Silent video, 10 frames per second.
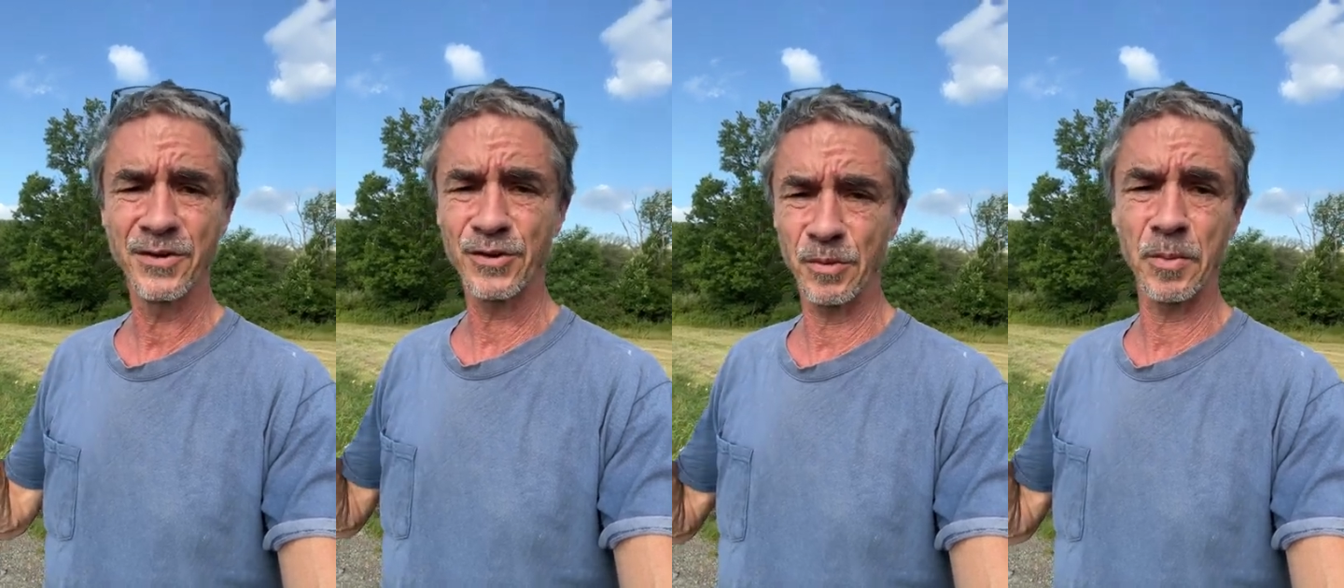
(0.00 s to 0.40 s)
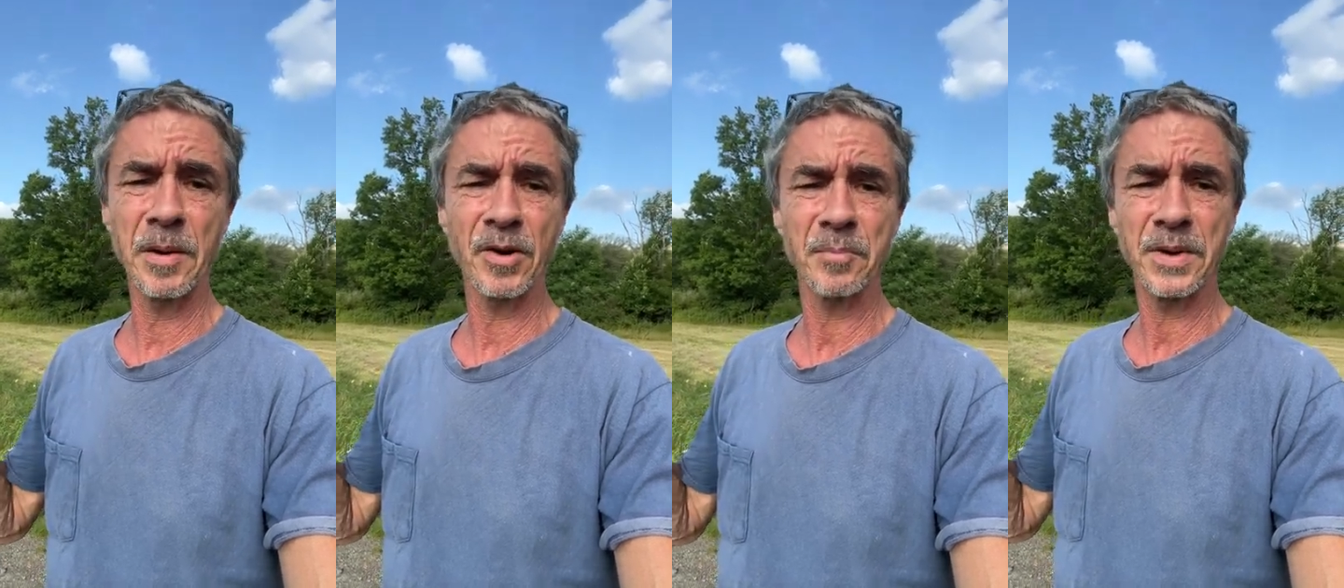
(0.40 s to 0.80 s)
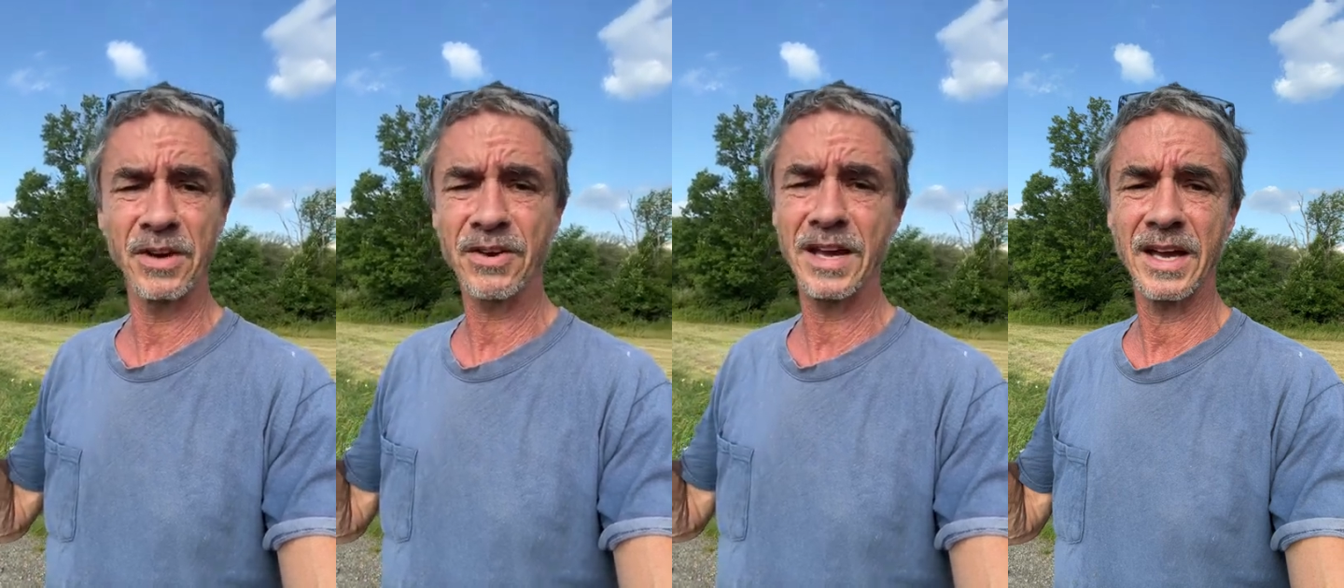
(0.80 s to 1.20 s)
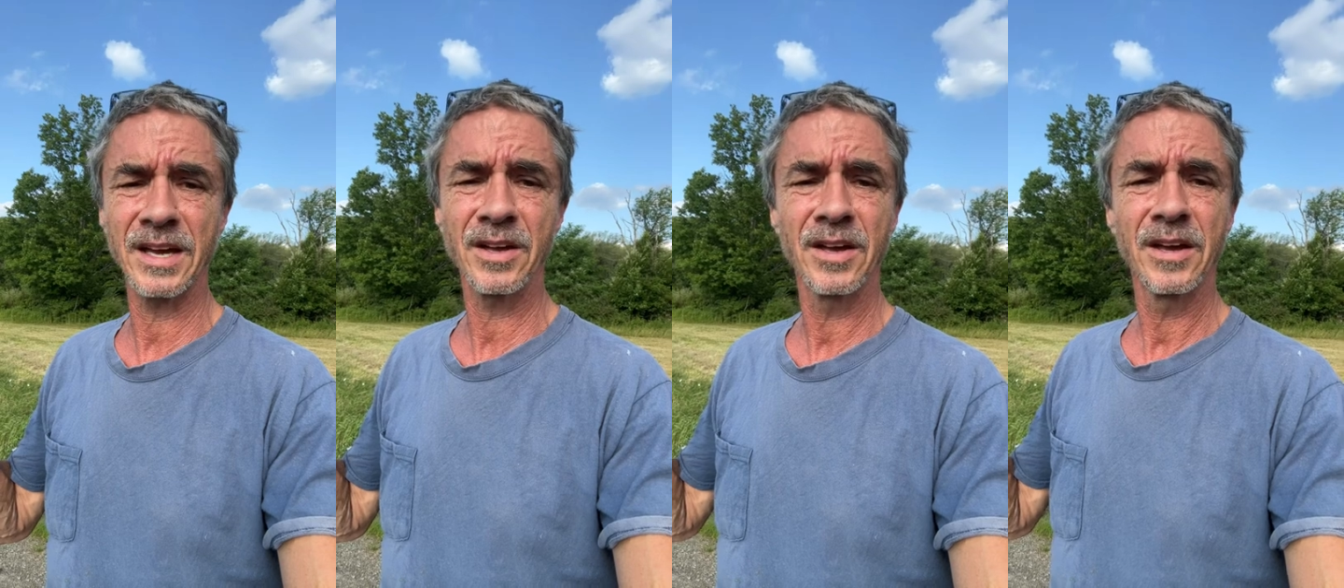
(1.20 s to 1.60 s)
So remember, Peter
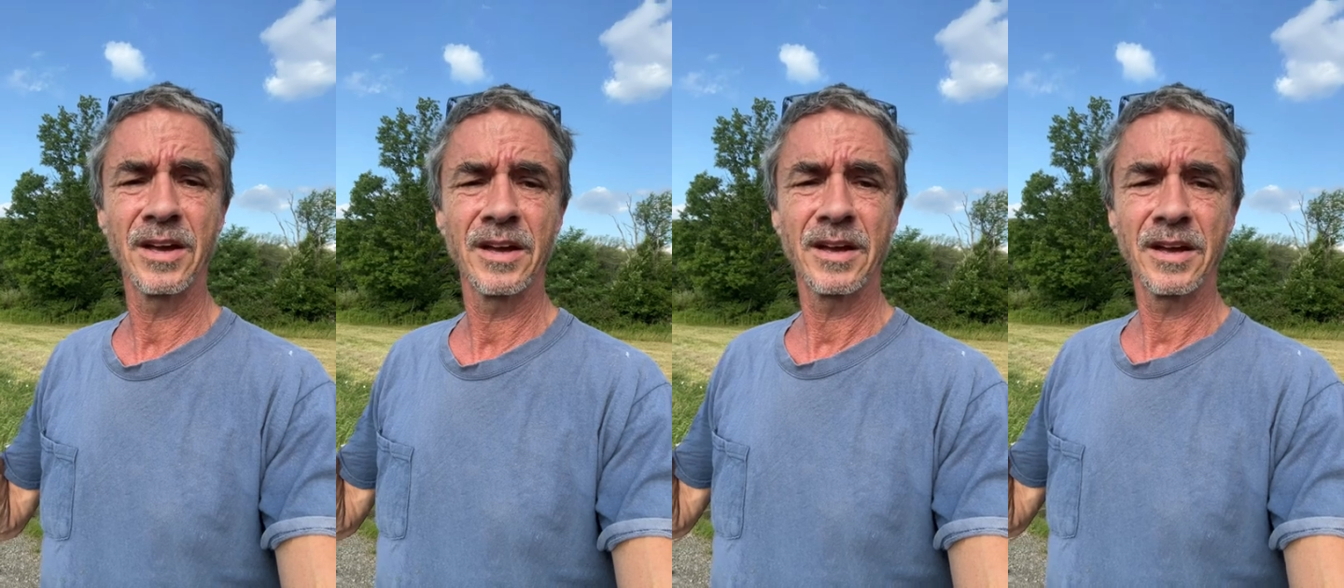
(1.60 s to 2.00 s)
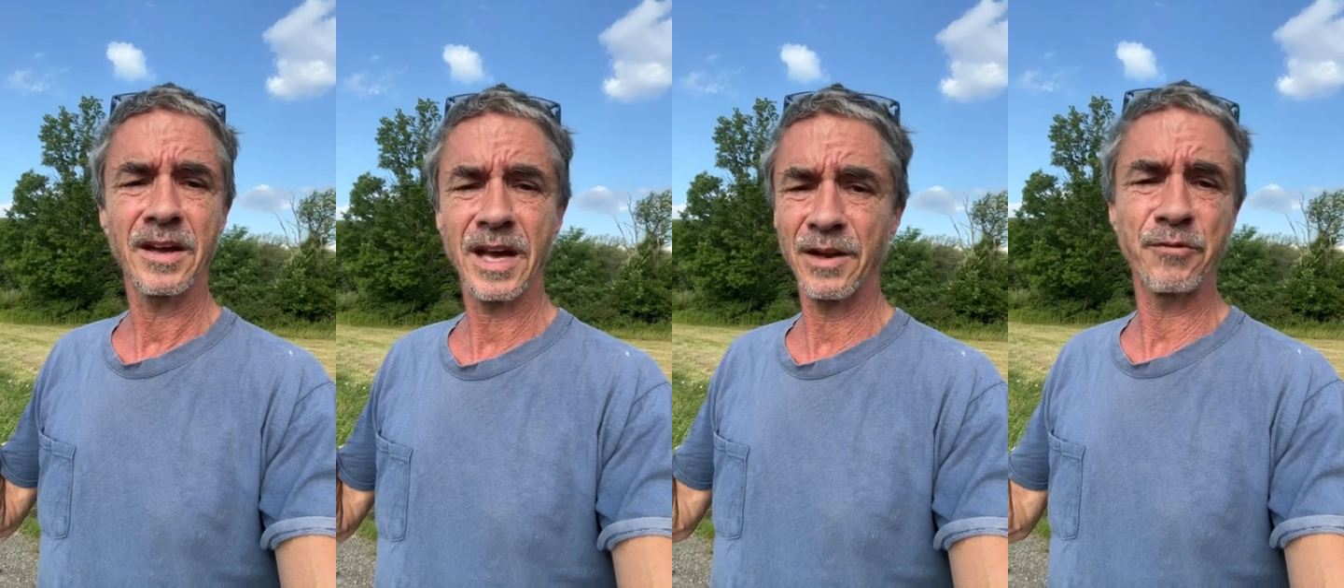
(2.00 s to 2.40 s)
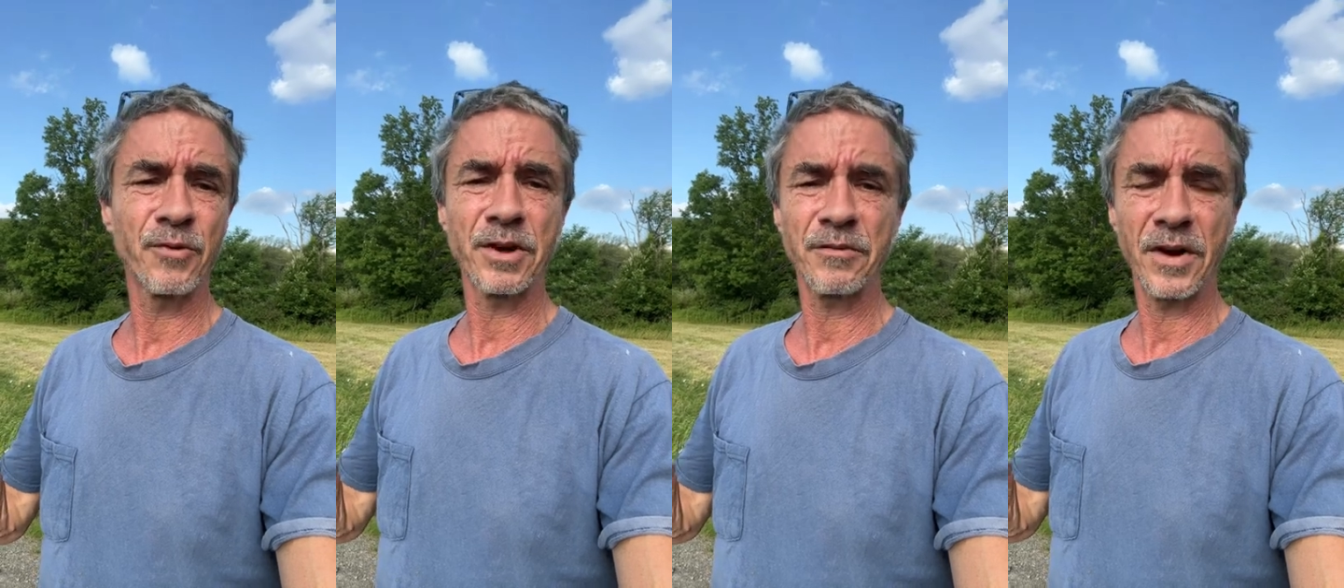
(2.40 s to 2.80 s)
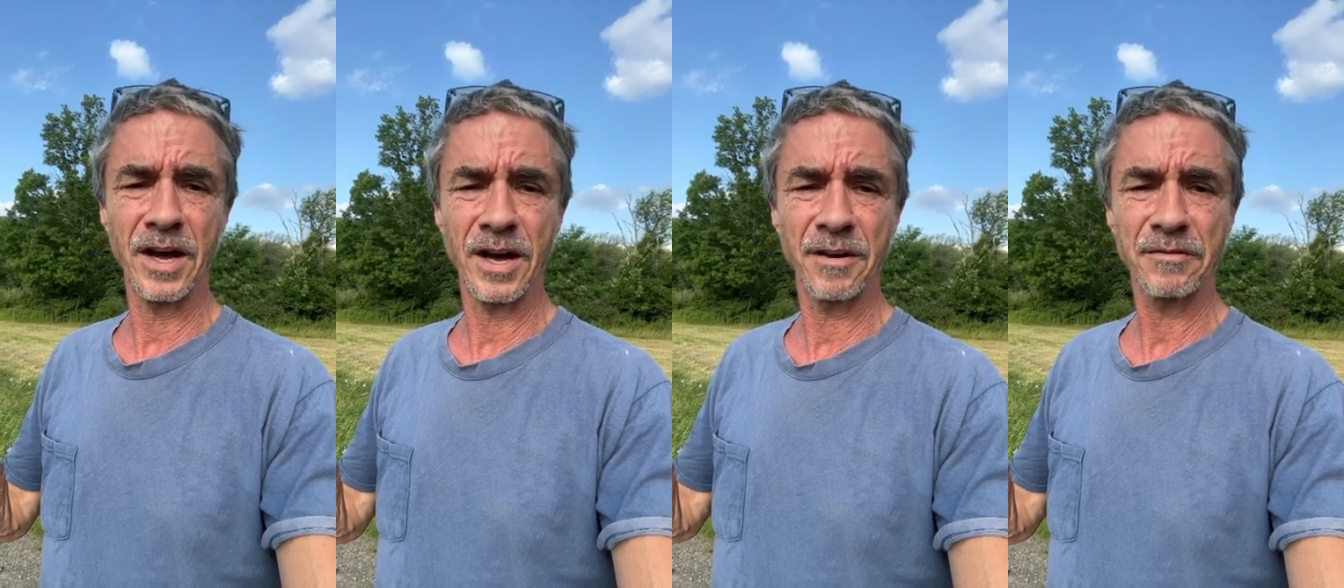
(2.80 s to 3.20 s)
Caine,
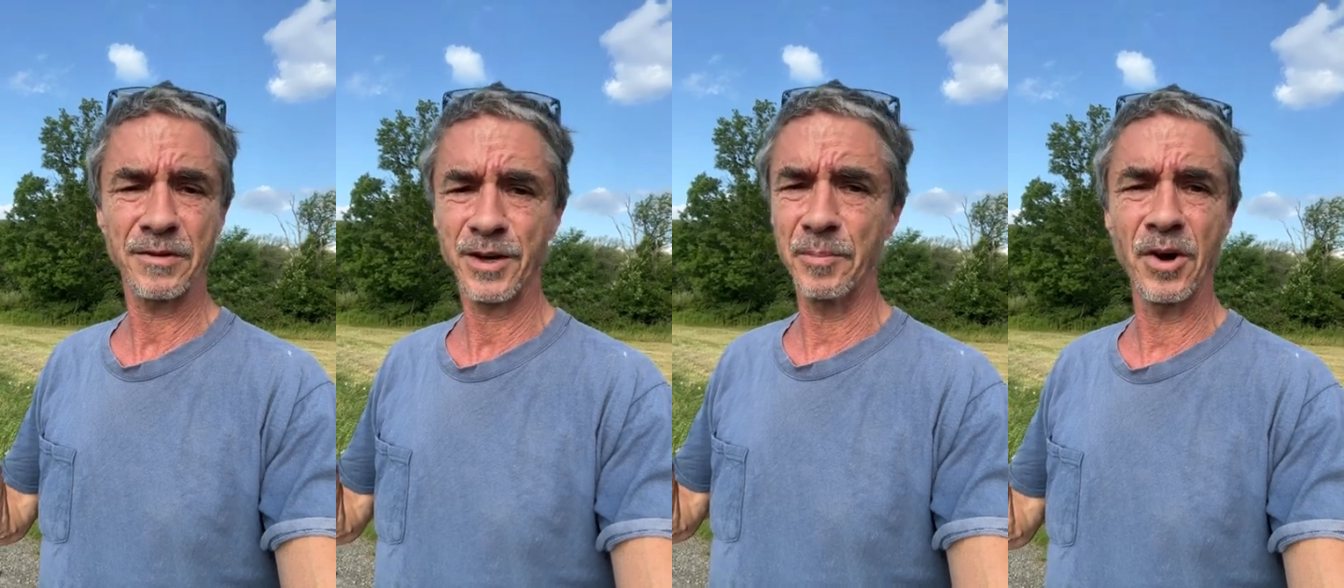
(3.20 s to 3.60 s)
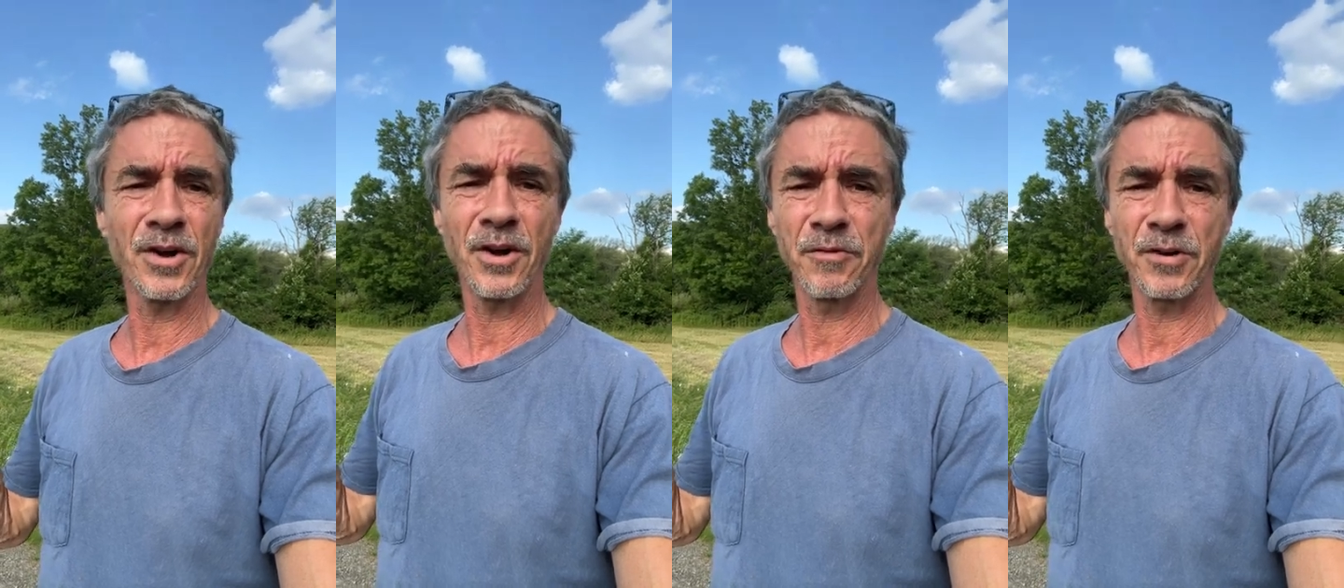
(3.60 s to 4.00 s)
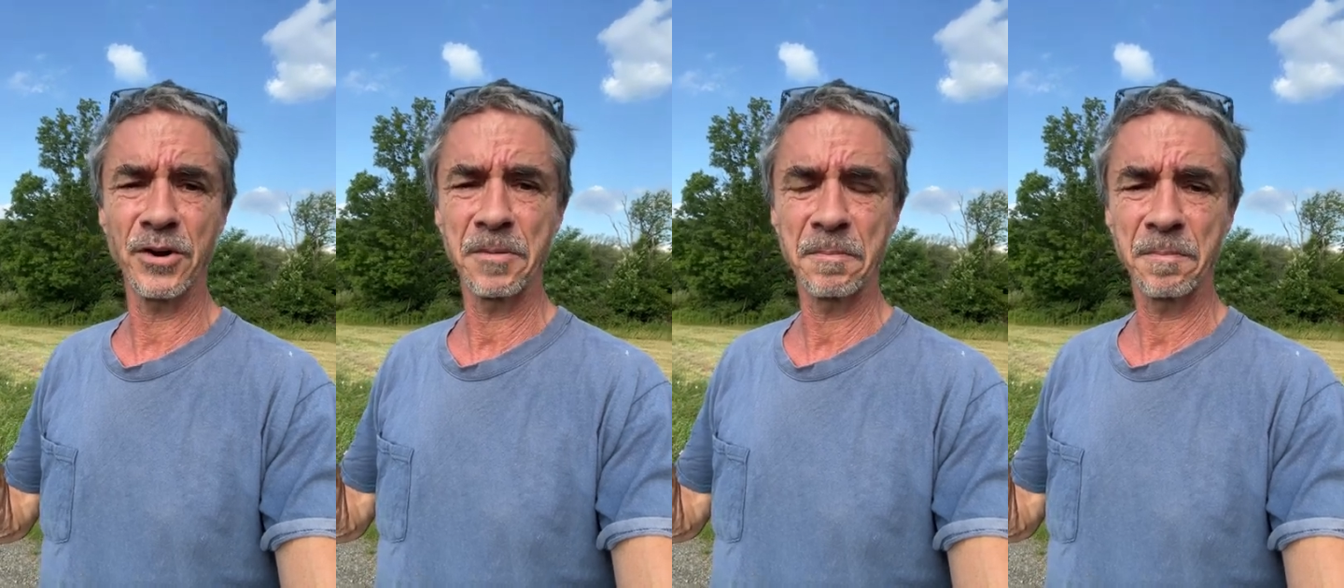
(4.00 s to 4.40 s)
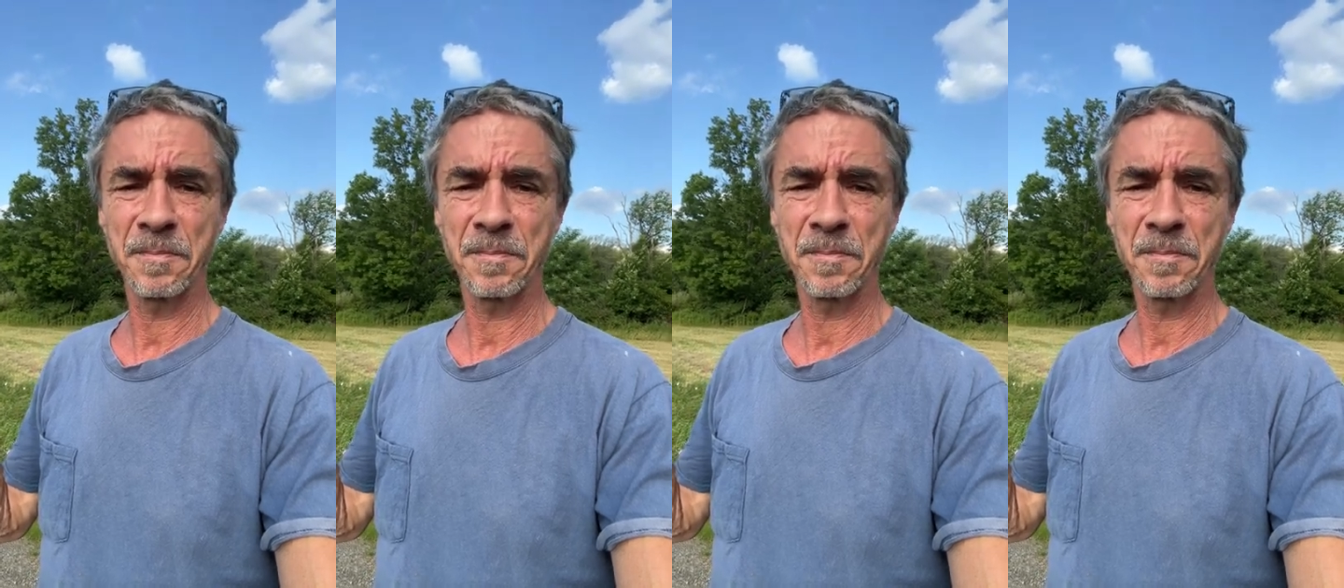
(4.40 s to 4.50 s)
845. Come on over.